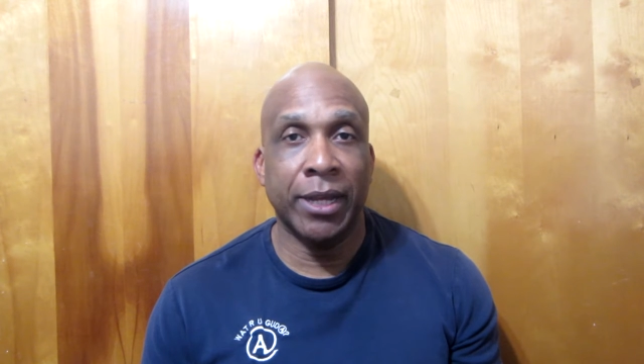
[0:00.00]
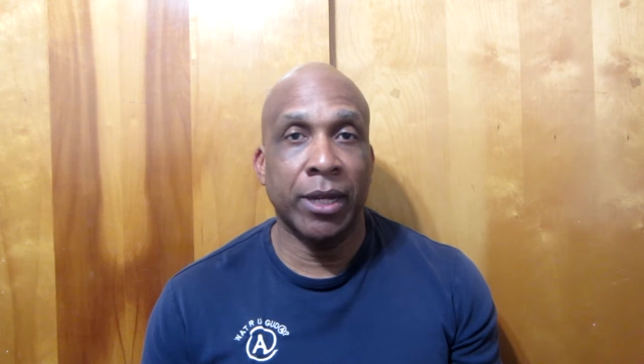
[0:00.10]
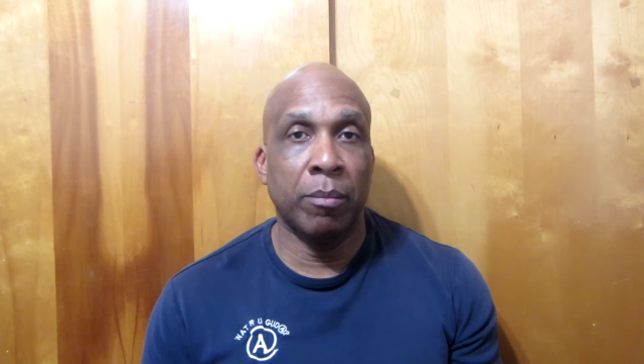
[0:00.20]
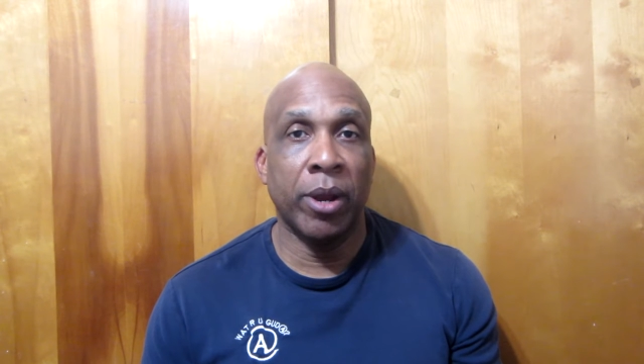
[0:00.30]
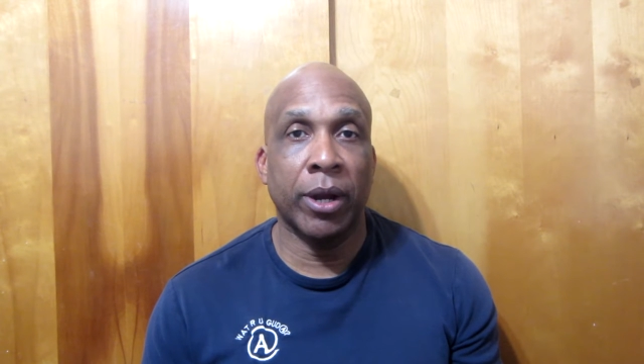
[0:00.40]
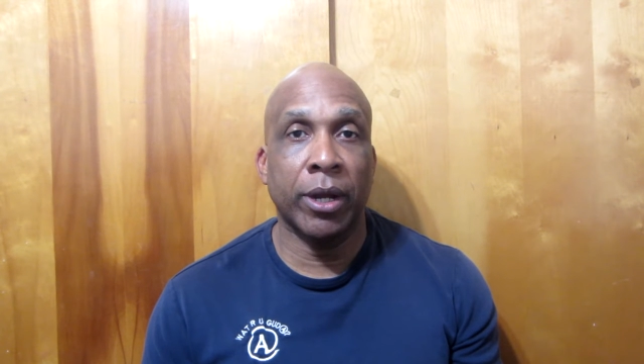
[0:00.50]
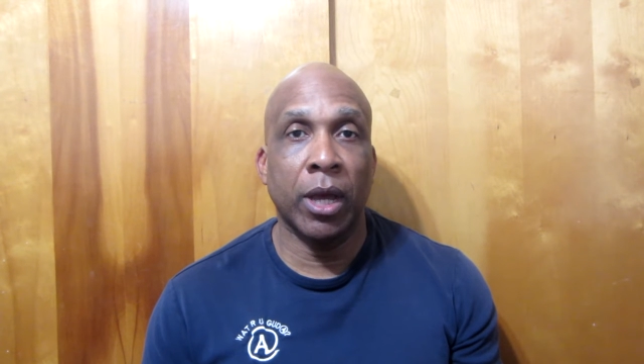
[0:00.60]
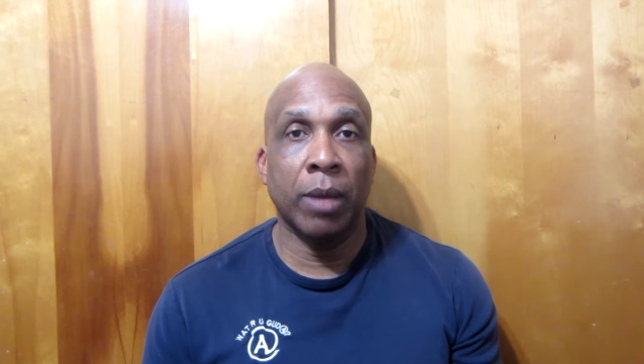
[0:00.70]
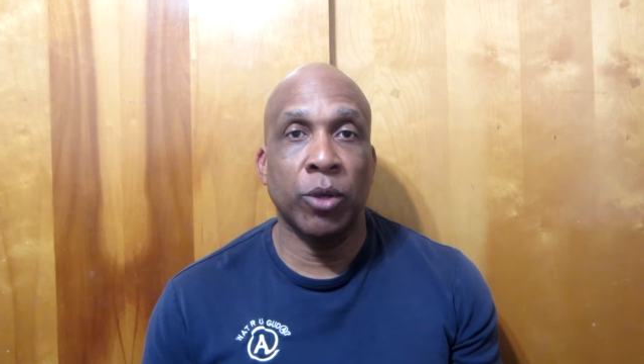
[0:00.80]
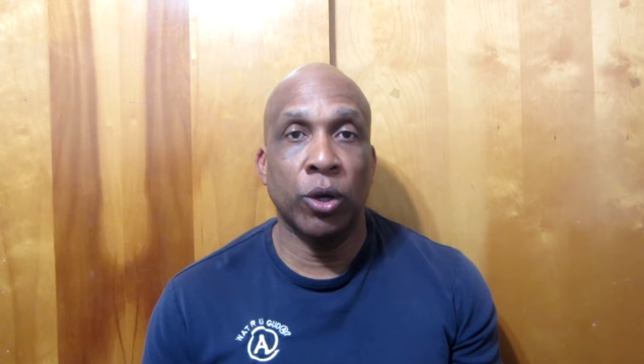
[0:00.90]
in America.
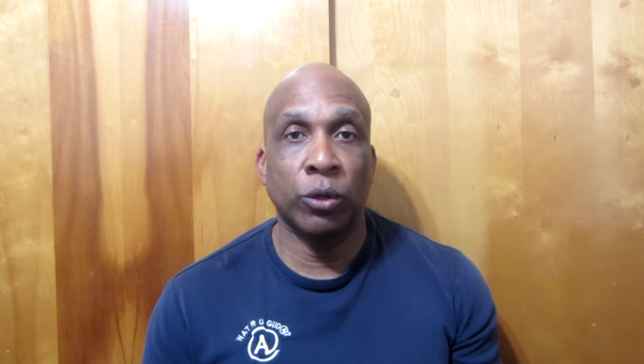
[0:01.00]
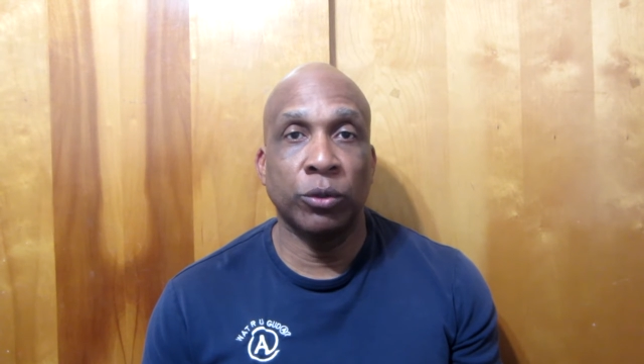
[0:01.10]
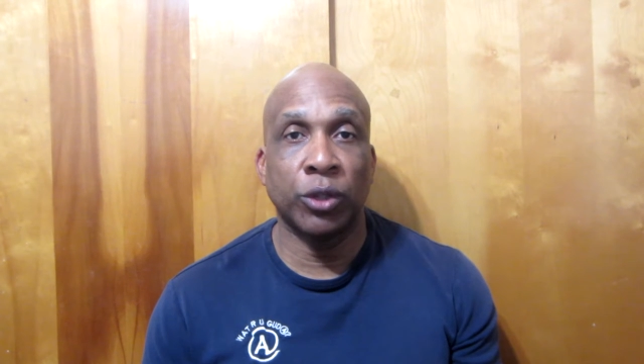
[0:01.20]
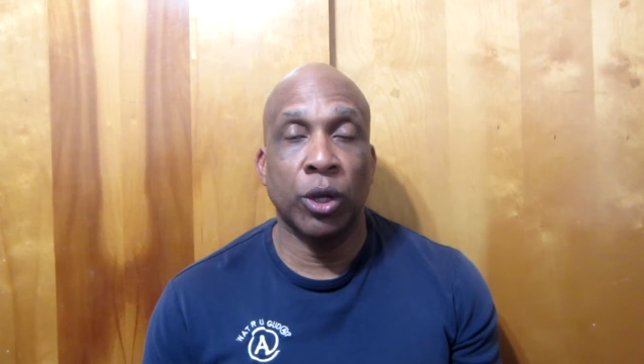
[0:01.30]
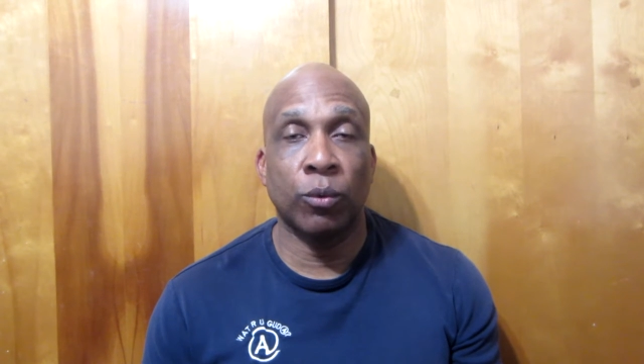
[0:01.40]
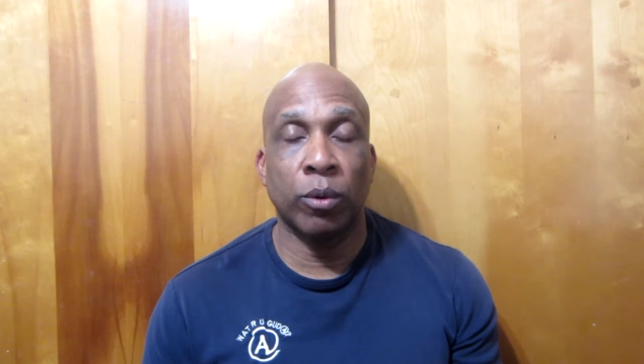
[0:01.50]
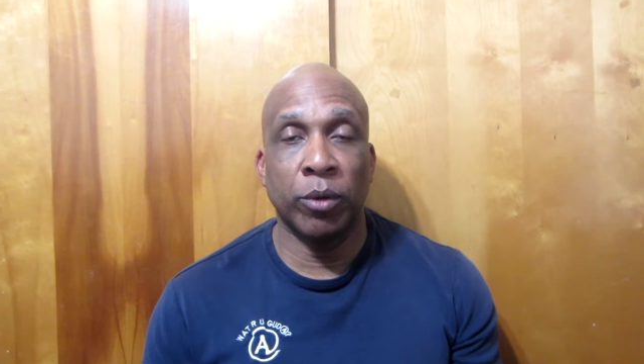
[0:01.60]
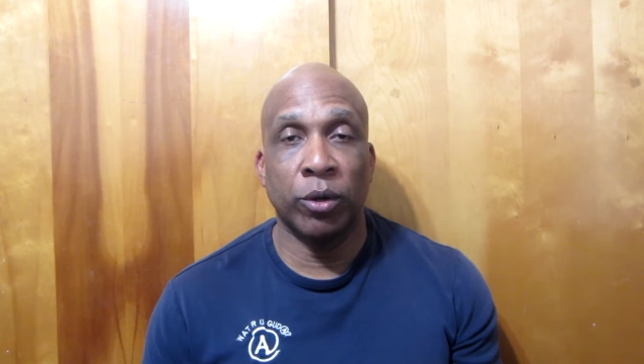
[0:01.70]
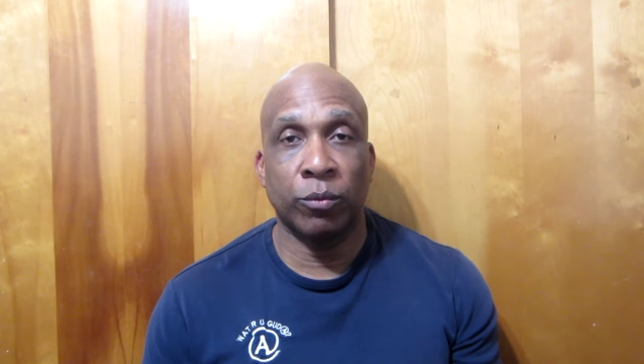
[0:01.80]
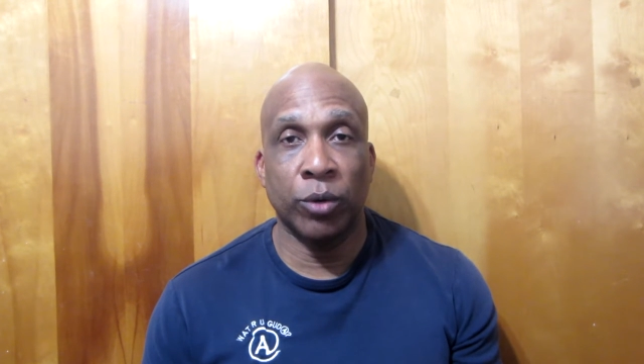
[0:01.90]
I'm your host,
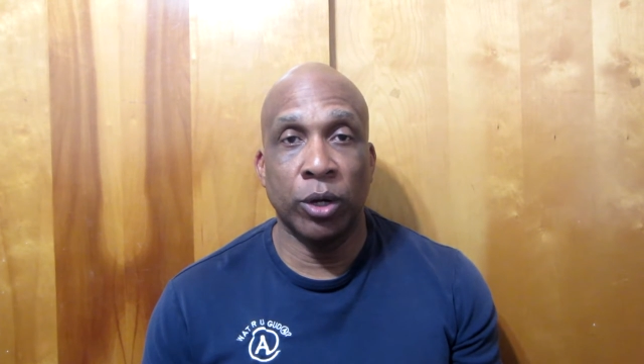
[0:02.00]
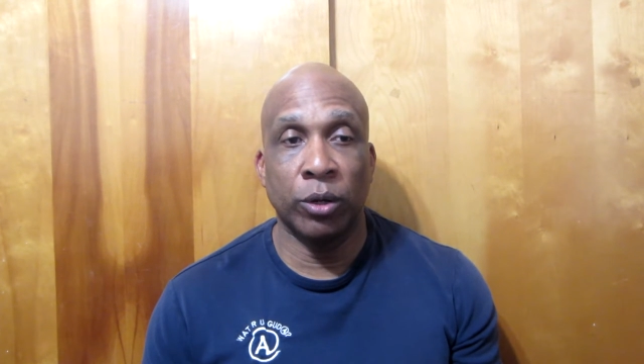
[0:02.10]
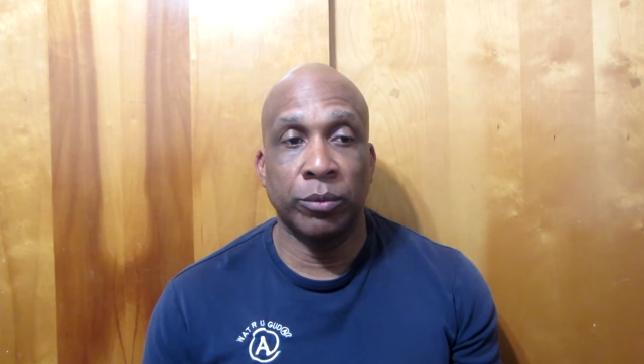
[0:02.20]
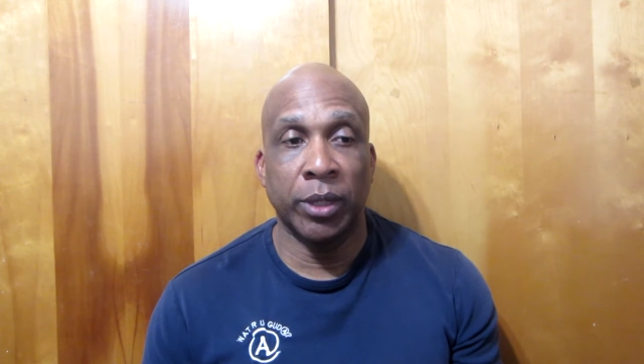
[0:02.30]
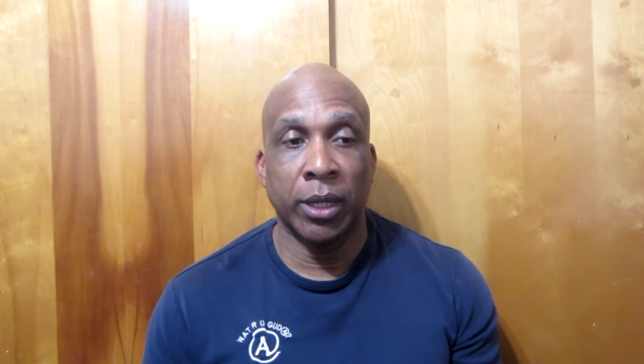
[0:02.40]
Ramon Roane.